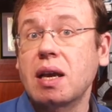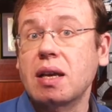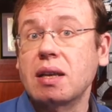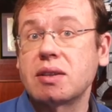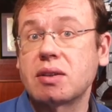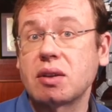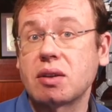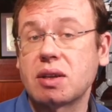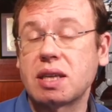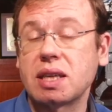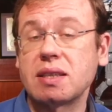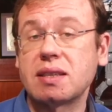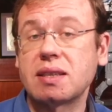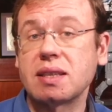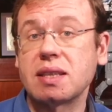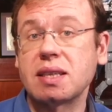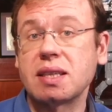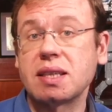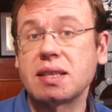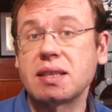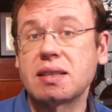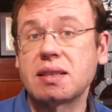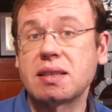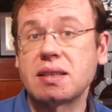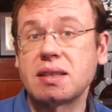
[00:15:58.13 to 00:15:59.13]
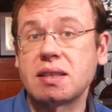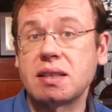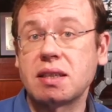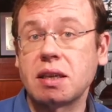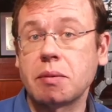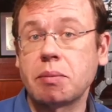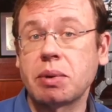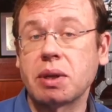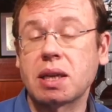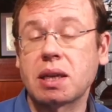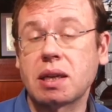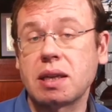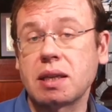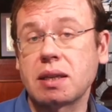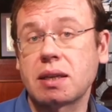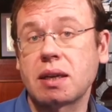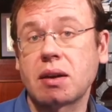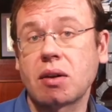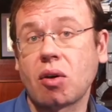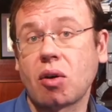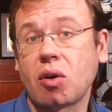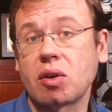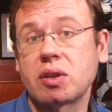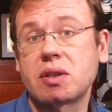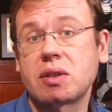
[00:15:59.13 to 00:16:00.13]
So this is typically
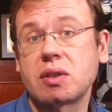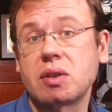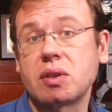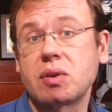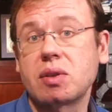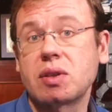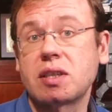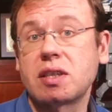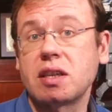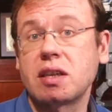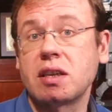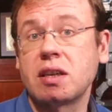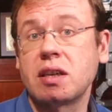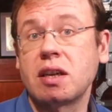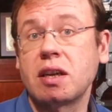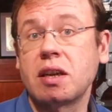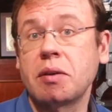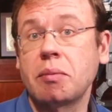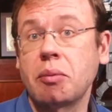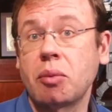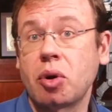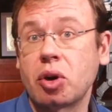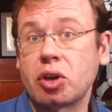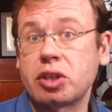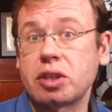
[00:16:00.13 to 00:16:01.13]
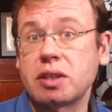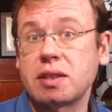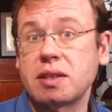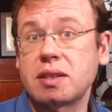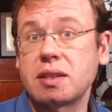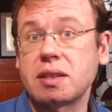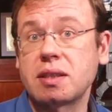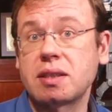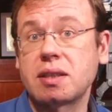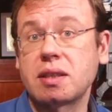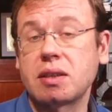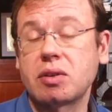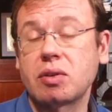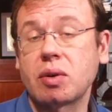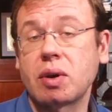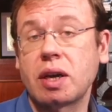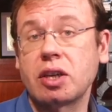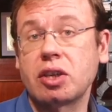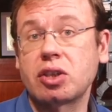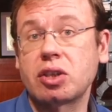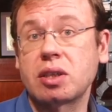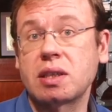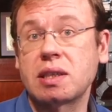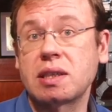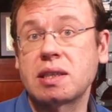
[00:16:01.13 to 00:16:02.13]
then also used in emergency
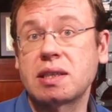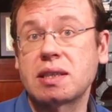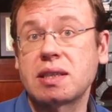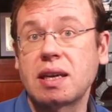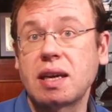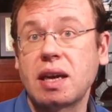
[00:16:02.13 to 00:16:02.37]
situations